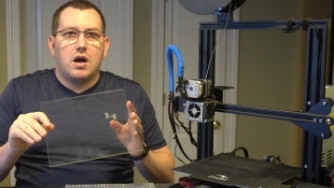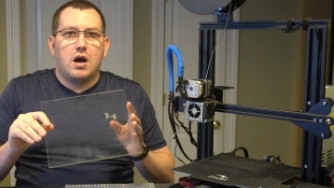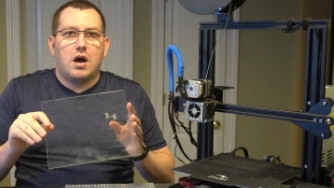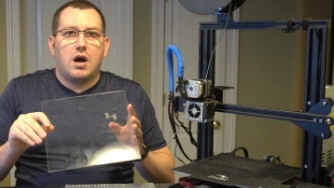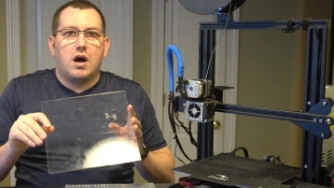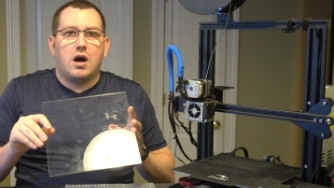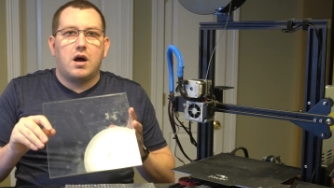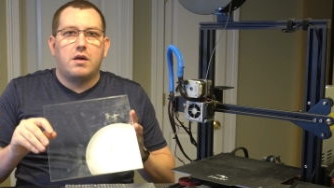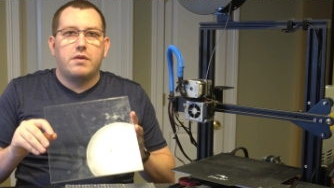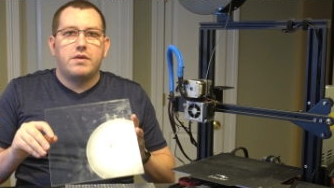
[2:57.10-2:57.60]

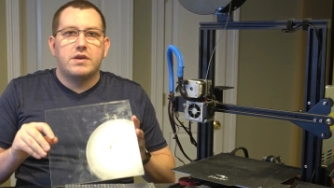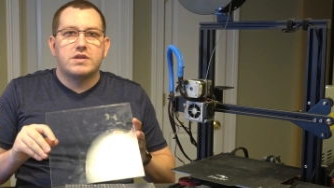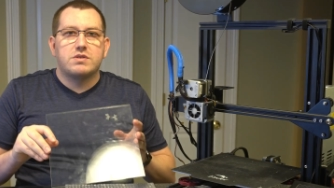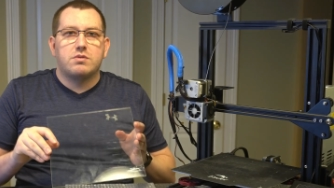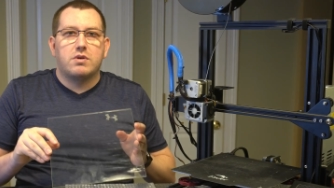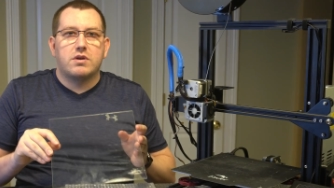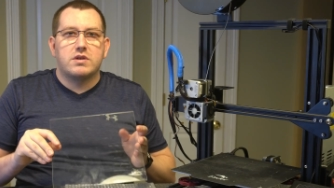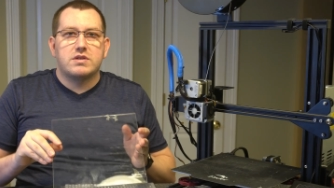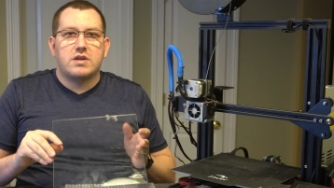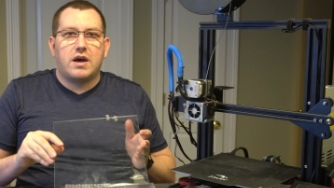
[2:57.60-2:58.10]
Uh, this
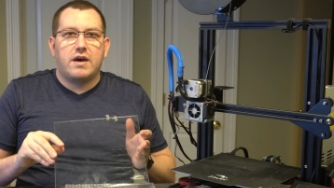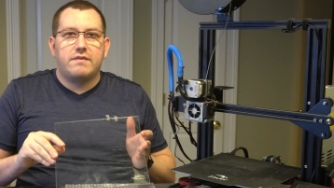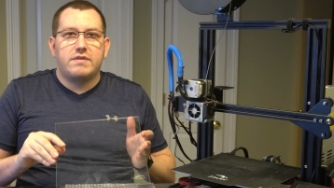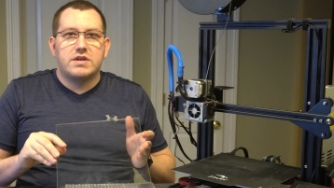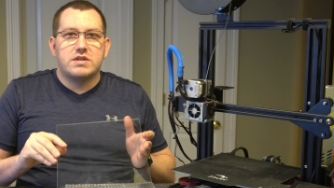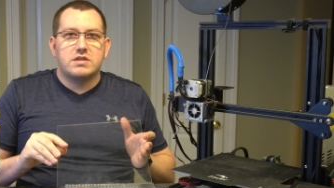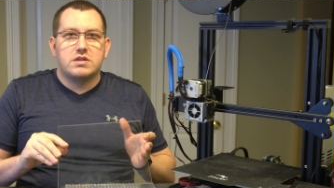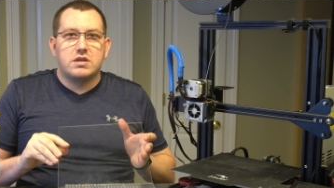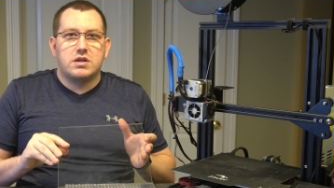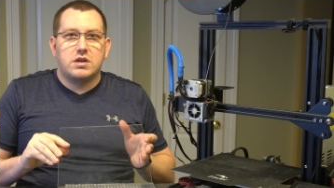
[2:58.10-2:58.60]
one is
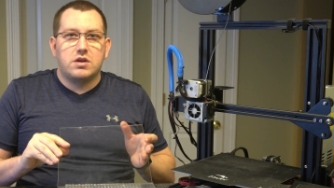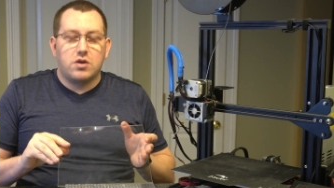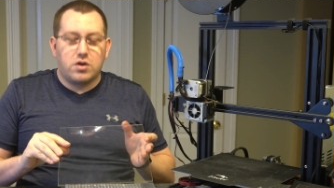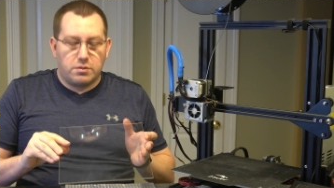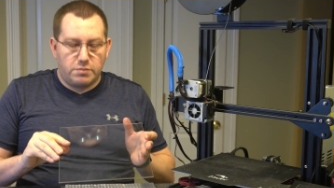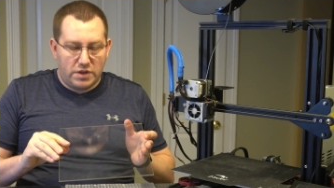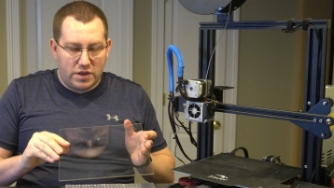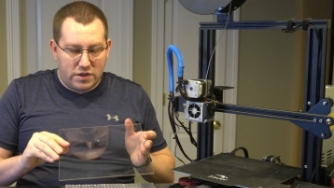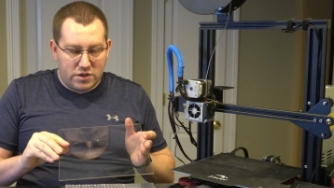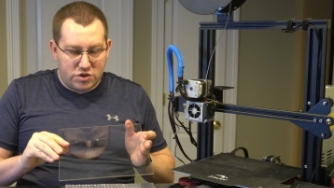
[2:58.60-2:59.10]
obviously going
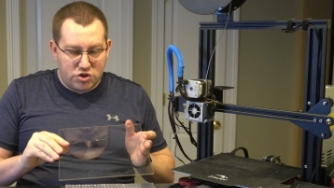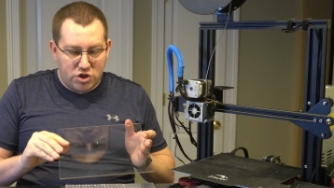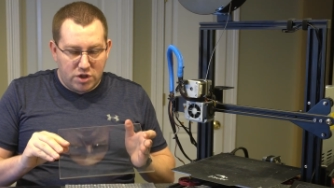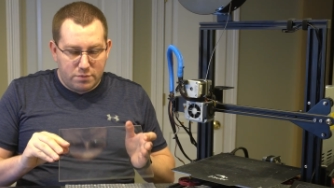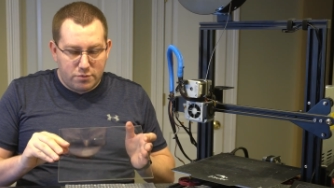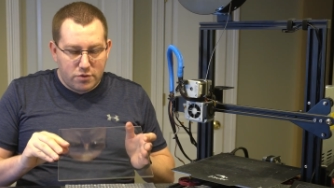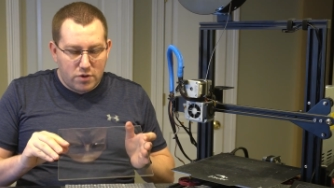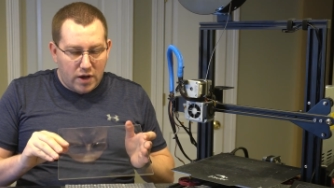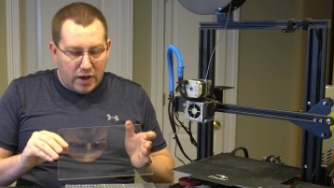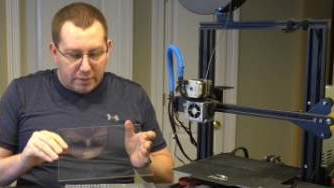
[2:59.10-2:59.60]
to be the
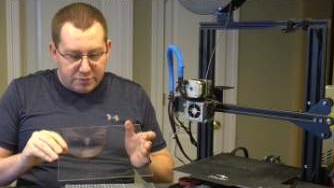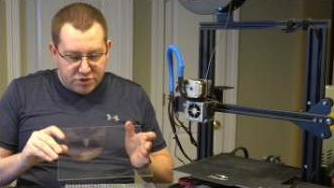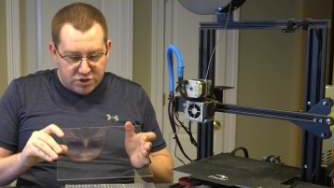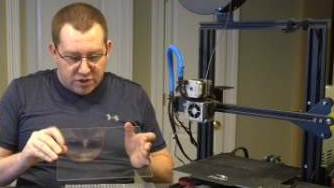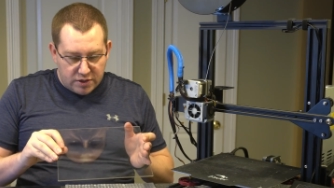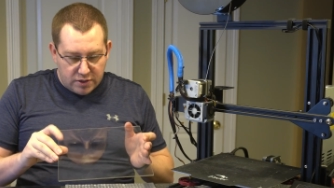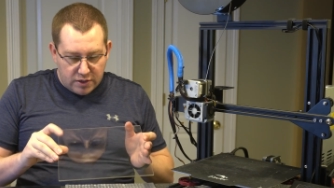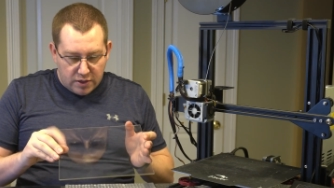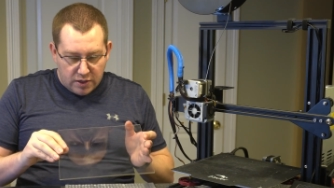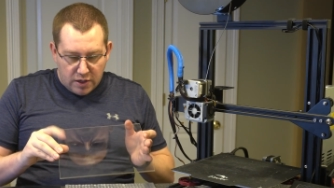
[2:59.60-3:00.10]
cheaper
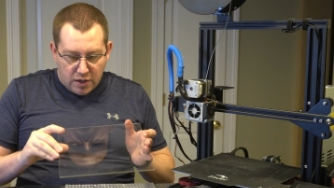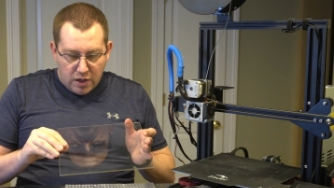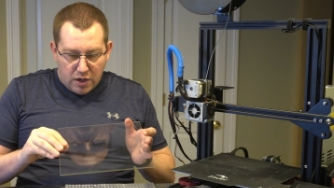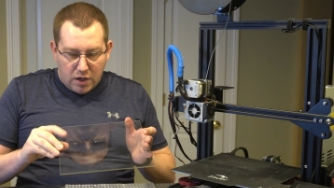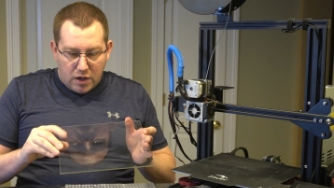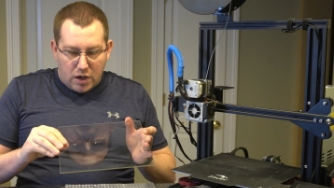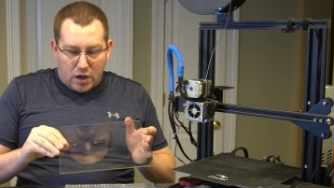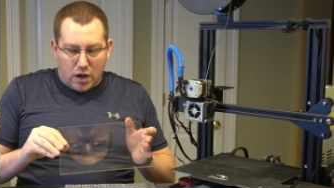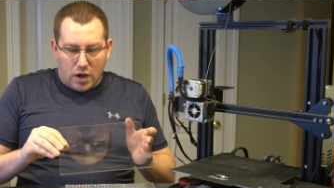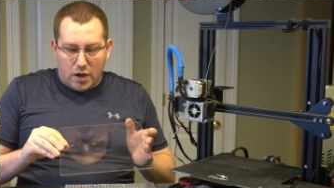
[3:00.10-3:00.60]
option,
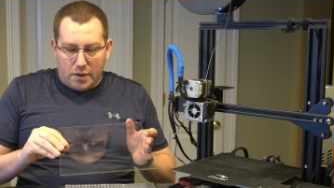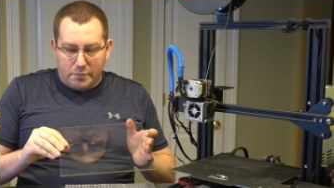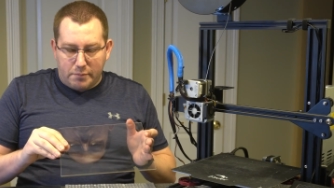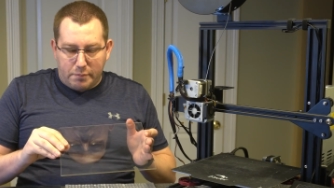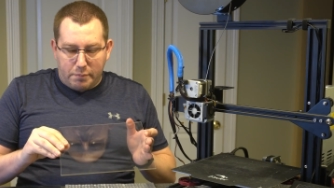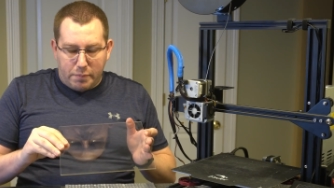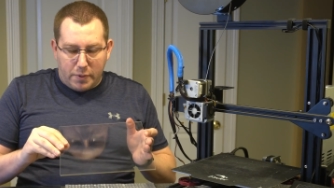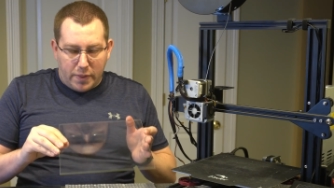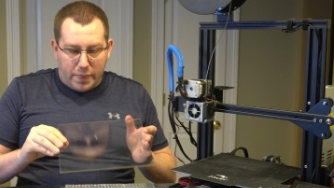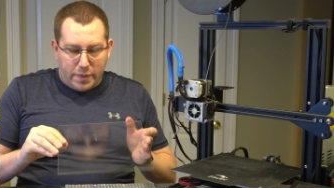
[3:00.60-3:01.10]
um,
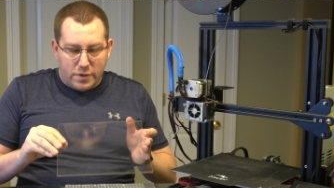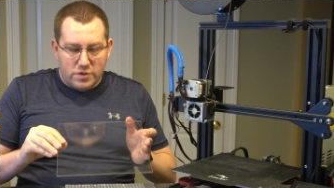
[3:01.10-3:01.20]
but